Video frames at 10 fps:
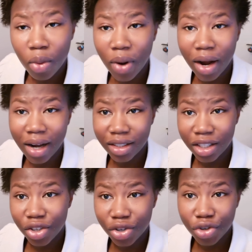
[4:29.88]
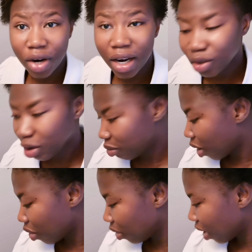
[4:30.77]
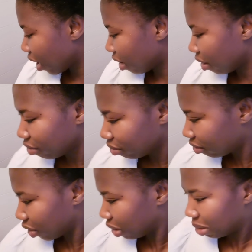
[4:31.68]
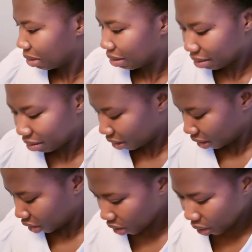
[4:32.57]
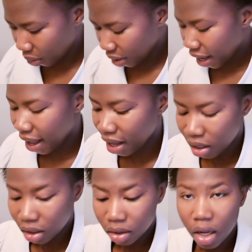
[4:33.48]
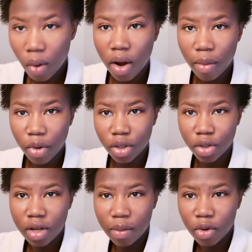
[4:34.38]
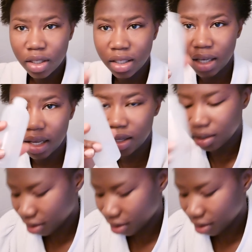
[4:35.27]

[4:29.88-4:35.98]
why can't I just try it on my own hair? So yeah, so now what I'm going to do, I'm going to take this